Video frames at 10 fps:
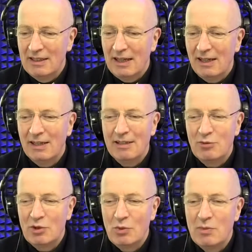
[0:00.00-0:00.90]

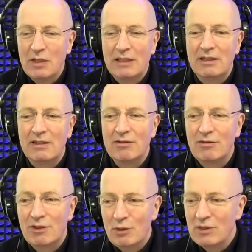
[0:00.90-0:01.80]
And do we begin
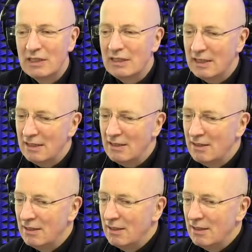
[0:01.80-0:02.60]
confusing then